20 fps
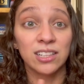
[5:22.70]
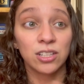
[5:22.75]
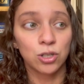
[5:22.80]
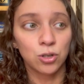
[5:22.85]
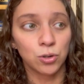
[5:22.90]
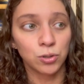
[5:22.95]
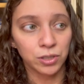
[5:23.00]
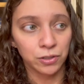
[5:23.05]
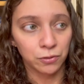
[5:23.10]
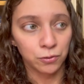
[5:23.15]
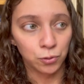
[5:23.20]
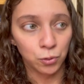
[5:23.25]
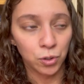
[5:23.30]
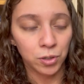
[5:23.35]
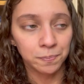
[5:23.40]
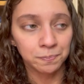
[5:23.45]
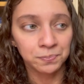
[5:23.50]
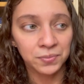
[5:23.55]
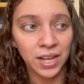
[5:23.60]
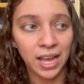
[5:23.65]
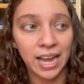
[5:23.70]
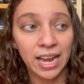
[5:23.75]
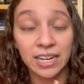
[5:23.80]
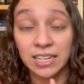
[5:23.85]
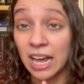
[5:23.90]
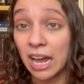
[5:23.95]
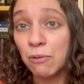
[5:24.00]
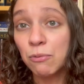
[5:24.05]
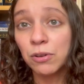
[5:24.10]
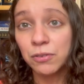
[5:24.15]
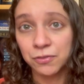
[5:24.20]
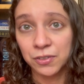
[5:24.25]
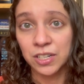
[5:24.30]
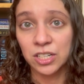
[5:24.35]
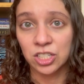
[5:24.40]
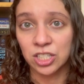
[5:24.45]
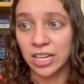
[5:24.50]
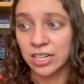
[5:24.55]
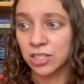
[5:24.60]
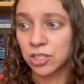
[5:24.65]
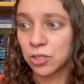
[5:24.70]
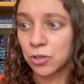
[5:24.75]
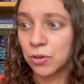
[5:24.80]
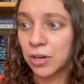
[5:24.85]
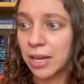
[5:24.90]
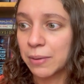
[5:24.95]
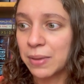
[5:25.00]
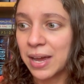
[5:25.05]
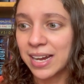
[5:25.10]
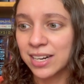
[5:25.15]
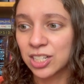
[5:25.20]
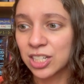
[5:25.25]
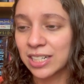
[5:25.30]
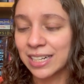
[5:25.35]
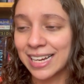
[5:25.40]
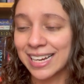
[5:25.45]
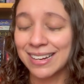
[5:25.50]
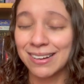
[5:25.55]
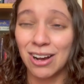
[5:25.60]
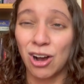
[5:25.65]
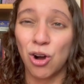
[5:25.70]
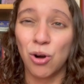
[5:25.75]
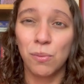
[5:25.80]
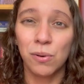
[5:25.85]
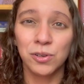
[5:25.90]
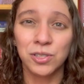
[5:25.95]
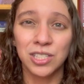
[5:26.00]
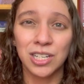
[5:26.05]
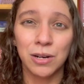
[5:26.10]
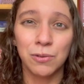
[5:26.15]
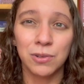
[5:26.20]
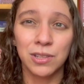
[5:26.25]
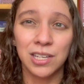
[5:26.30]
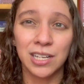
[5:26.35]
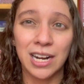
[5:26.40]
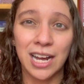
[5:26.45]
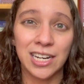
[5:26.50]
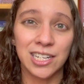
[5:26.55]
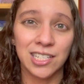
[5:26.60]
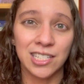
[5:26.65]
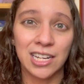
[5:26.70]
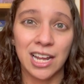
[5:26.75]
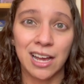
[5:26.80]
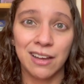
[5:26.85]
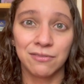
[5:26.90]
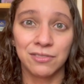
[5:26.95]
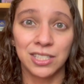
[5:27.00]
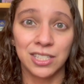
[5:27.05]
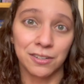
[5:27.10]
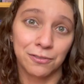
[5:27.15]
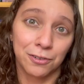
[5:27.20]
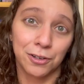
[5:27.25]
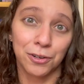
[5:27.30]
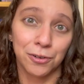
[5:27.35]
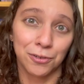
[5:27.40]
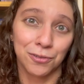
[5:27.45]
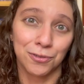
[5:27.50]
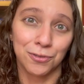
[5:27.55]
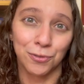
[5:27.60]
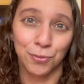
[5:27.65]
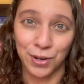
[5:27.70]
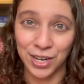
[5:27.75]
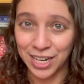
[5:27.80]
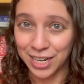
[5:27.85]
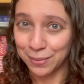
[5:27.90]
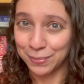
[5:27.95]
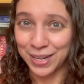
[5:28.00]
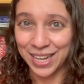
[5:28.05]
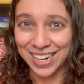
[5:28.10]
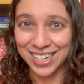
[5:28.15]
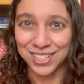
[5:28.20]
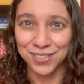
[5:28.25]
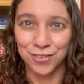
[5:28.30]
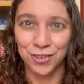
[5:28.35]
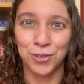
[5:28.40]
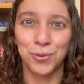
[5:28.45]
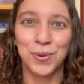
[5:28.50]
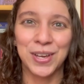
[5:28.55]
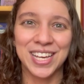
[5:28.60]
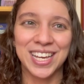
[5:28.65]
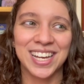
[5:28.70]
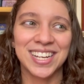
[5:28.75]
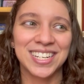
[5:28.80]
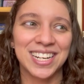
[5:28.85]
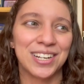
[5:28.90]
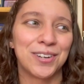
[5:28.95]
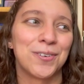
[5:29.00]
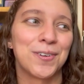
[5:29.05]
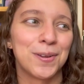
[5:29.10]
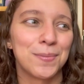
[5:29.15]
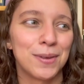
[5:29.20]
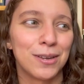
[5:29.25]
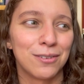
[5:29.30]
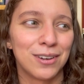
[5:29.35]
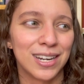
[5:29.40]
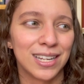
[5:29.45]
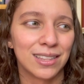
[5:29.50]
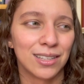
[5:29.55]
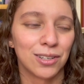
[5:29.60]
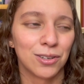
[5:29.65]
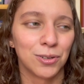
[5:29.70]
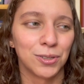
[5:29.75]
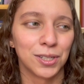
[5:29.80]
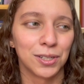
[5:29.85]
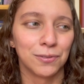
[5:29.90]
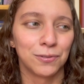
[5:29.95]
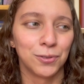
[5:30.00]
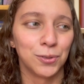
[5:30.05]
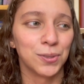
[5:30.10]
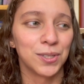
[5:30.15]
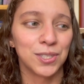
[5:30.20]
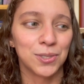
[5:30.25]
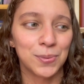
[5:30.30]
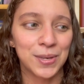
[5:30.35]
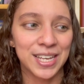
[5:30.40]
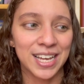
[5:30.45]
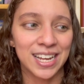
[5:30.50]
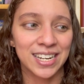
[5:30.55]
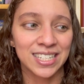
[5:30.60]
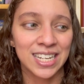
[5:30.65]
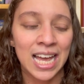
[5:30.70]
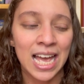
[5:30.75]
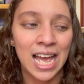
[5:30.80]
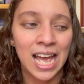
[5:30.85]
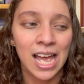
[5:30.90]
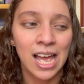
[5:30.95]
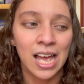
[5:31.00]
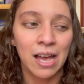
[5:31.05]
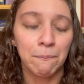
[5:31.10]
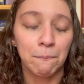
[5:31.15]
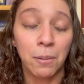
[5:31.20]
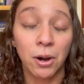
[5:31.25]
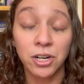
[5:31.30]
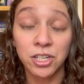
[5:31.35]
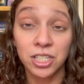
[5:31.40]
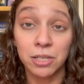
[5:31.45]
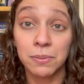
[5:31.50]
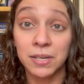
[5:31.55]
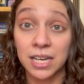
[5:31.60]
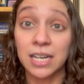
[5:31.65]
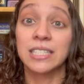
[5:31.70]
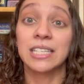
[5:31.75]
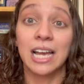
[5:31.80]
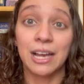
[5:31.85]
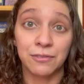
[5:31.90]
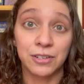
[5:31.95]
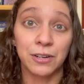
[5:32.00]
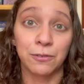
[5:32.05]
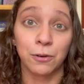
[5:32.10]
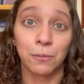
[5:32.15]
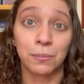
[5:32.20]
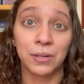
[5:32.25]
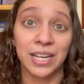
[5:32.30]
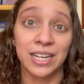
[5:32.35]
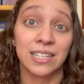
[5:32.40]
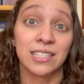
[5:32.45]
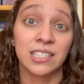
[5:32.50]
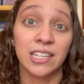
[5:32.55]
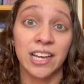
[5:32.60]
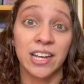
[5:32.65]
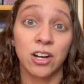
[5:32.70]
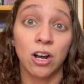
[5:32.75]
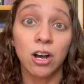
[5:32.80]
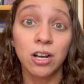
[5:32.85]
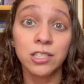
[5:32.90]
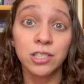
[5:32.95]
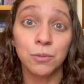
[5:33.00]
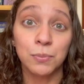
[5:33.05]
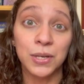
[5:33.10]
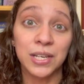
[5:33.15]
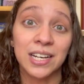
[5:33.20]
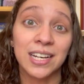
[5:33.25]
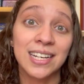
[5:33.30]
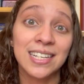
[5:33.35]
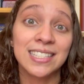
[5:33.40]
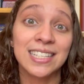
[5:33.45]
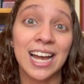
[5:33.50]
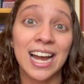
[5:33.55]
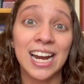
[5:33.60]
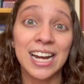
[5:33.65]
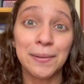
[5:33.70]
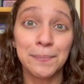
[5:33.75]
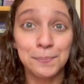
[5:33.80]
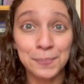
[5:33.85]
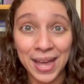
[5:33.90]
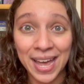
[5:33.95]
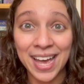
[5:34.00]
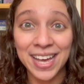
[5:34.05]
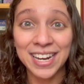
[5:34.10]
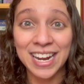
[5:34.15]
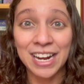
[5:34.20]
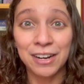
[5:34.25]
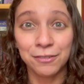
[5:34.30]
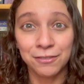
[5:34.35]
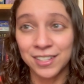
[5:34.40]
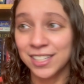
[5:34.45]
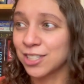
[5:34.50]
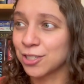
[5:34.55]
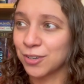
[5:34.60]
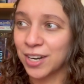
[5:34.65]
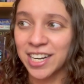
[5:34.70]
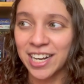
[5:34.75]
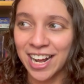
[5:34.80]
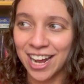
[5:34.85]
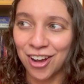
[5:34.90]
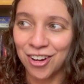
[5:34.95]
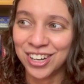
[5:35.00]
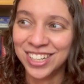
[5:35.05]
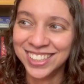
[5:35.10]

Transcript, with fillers: Golden Fool, and I will finish that soon. I'm actually like almost done with it. I just have different reading plans for the weekend. I don't want to be reading The Golden Fool this weekend, partially because I have different plans and also because I am mad at Fitz right now.